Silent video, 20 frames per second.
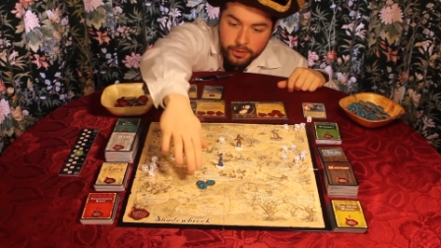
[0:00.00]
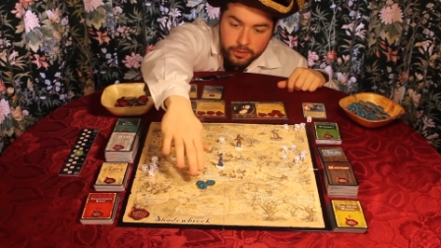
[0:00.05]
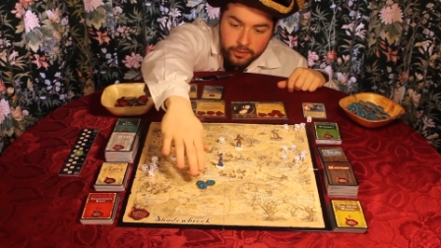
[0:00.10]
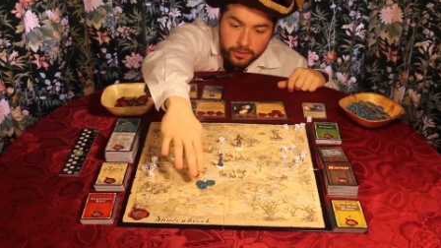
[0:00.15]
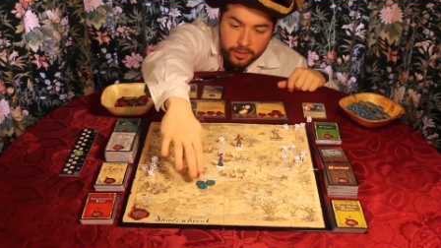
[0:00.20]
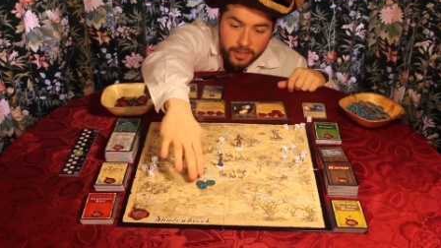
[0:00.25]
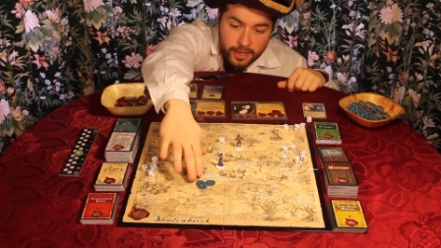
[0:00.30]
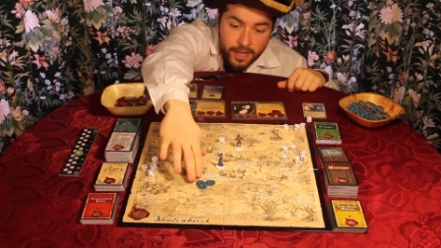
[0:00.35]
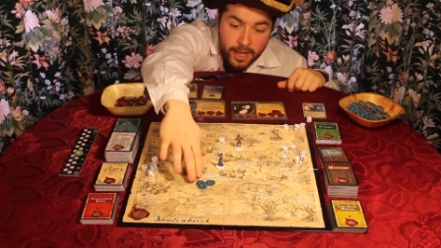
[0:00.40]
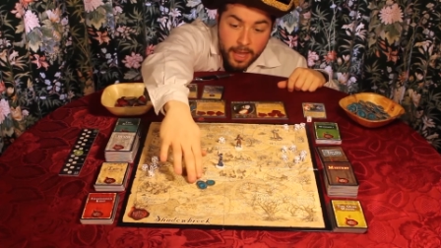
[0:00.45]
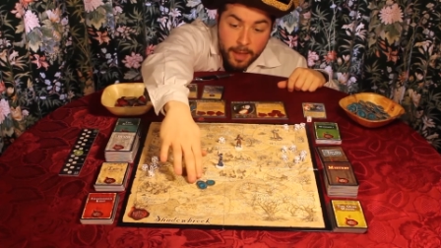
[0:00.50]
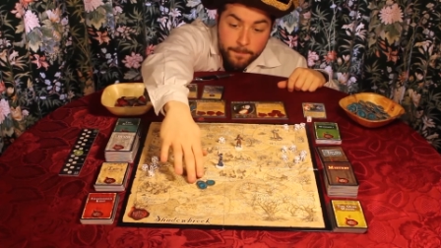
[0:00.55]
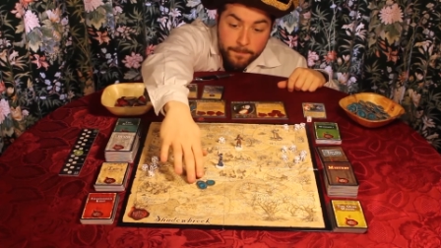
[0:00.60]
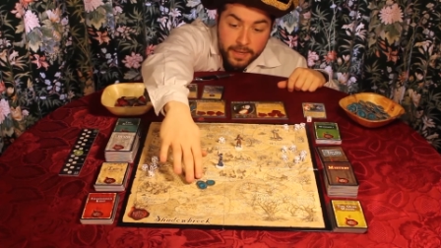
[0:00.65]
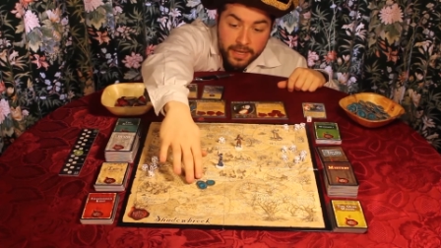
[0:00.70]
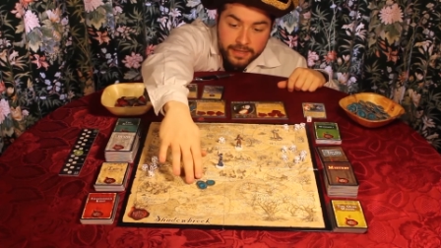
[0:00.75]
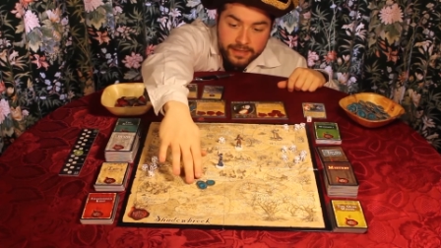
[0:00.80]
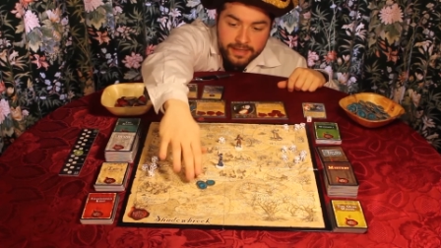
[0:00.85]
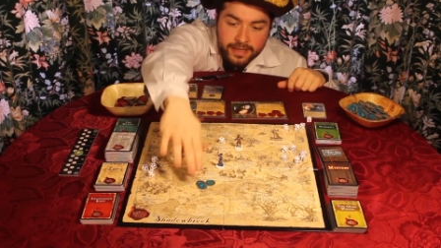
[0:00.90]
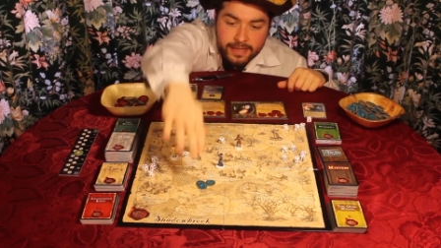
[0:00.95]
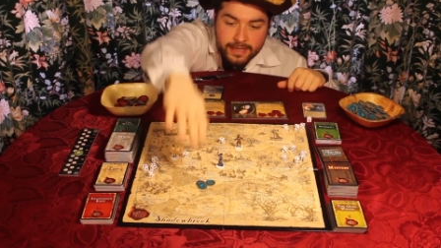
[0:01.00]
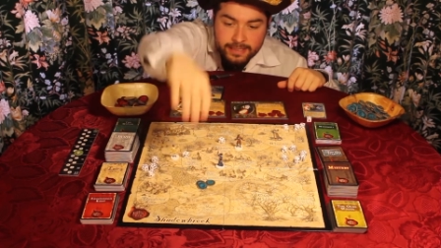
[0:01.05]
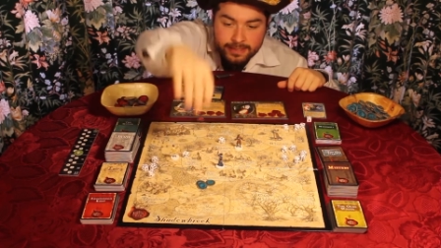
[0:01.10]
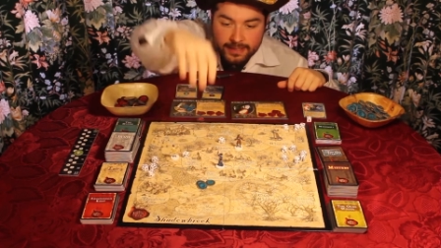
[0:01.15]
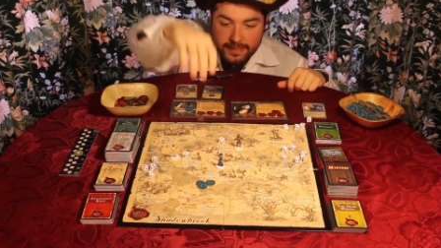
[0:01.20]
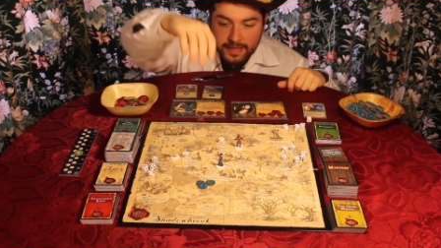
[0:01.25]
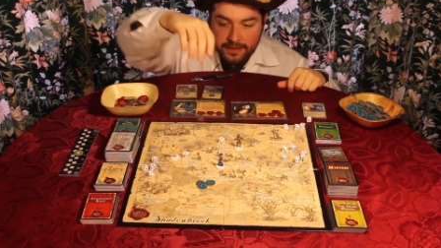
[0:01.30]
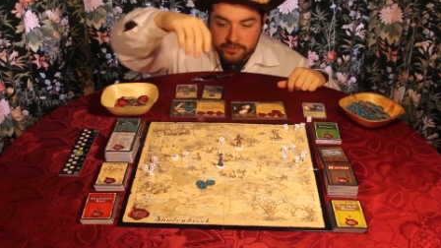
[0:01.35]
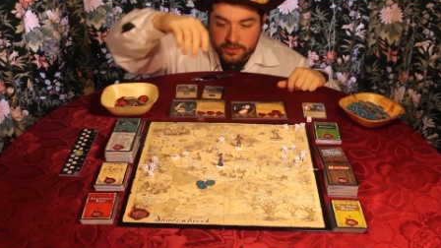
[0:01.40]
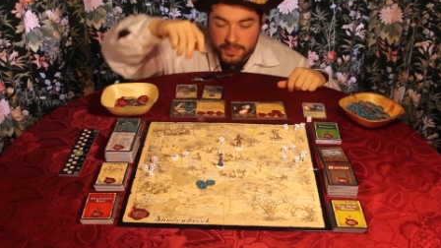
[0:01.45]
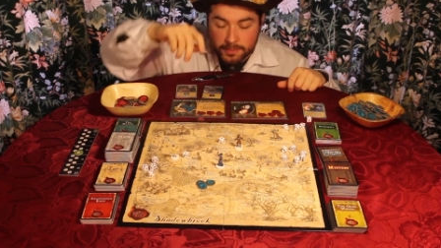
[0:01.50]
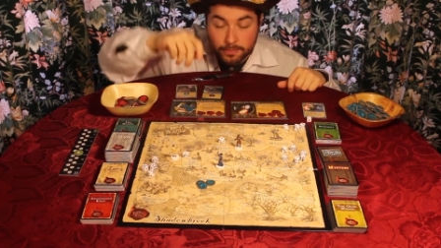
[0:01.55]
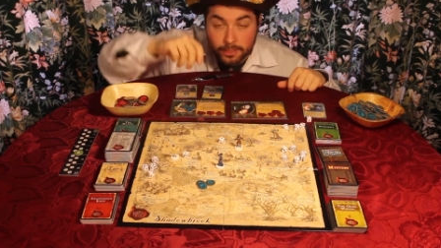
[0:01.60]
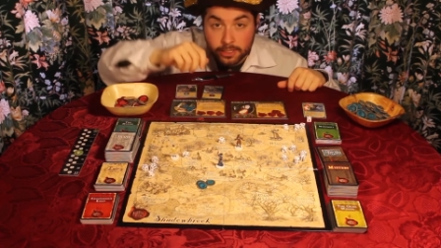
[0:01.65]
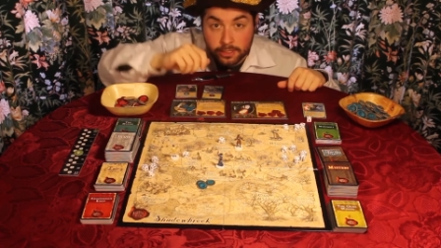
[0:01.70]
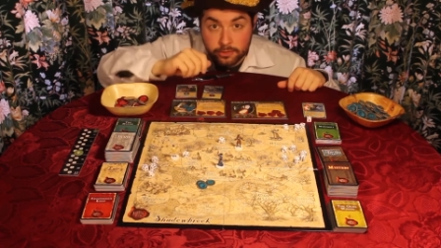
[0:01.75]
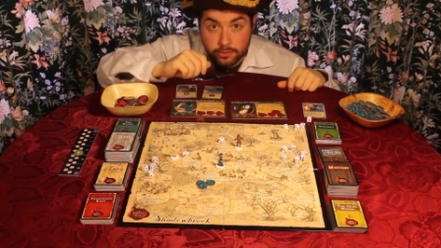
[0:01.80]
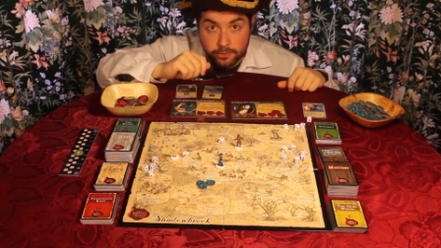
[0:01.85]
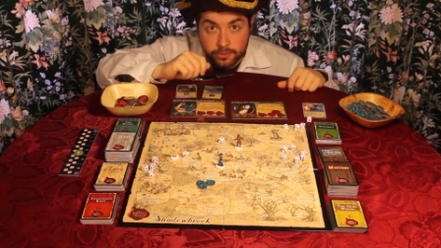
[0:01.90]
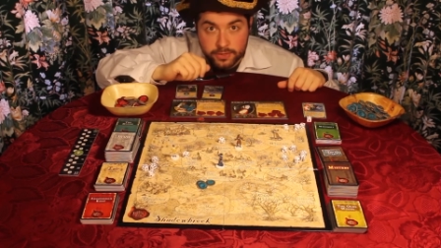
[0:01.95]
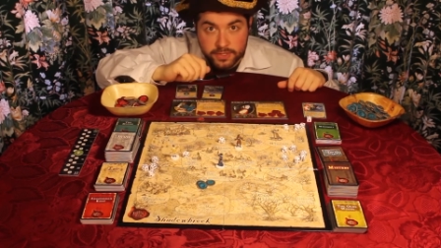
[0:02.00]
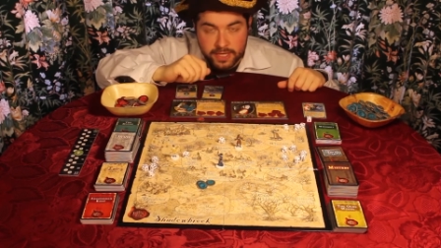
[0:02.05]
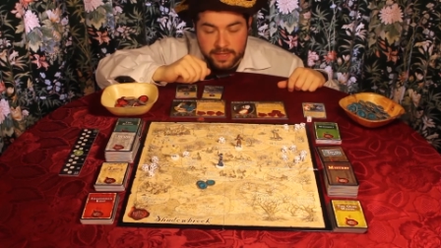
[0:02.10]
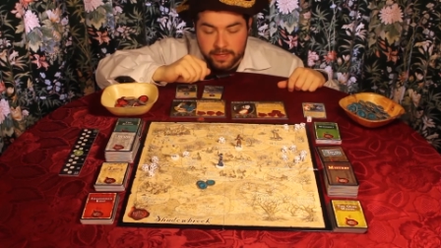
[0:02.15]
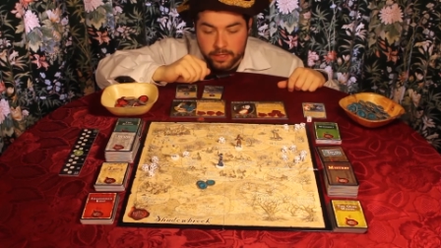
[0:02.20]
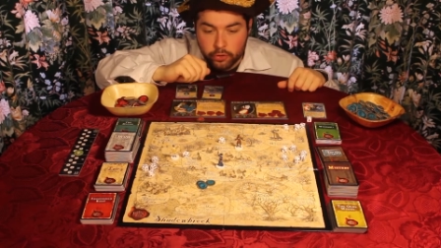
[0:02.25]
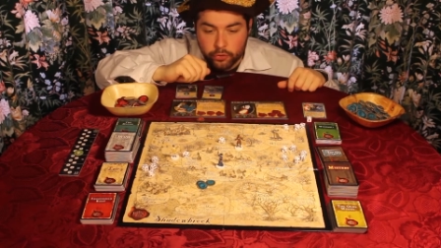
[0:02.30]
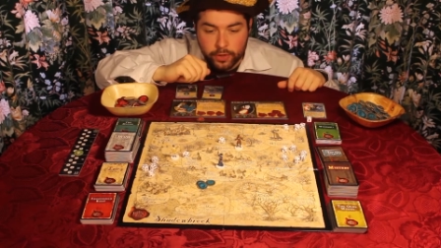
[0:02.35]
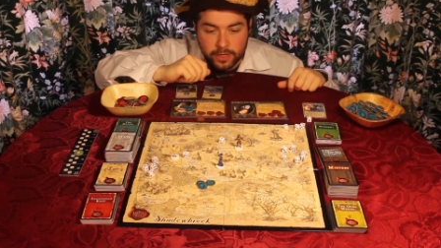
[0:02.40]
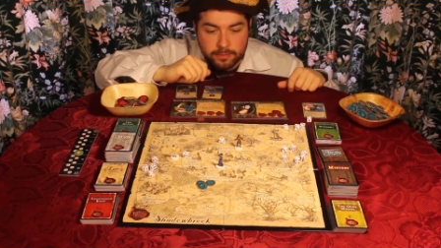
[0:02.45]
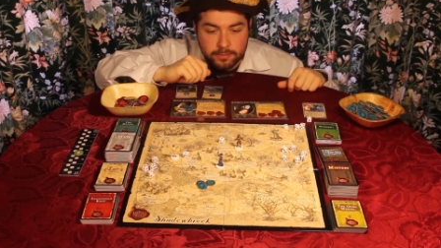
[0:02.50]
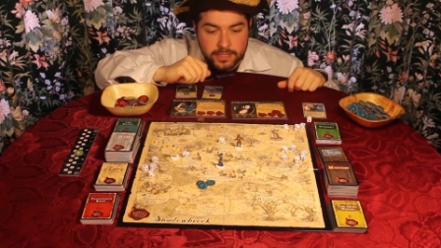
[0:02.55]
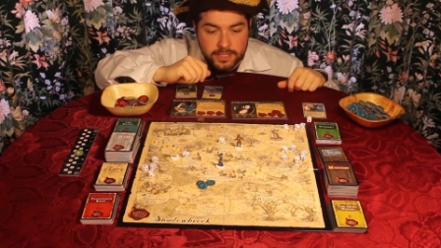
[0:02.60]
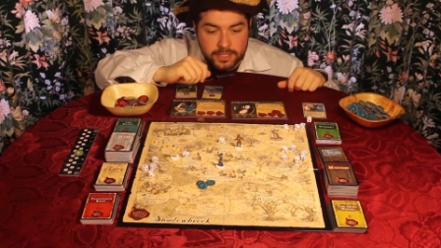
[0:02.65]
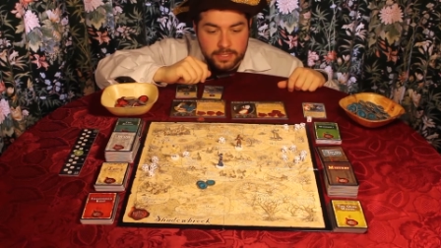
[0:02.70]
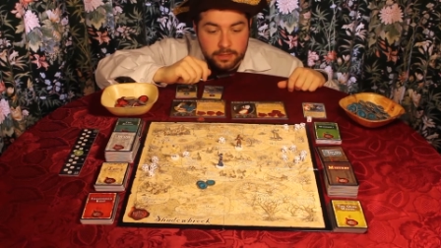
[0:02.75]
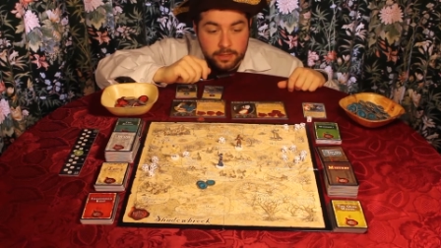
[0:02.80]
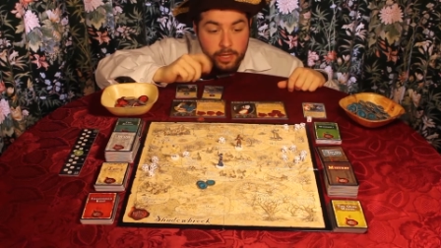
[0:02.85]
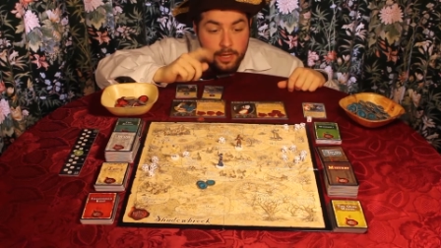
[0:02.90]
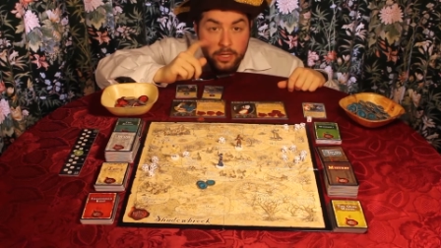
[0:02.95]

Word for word: Look, but he's left some clues at the crime scene.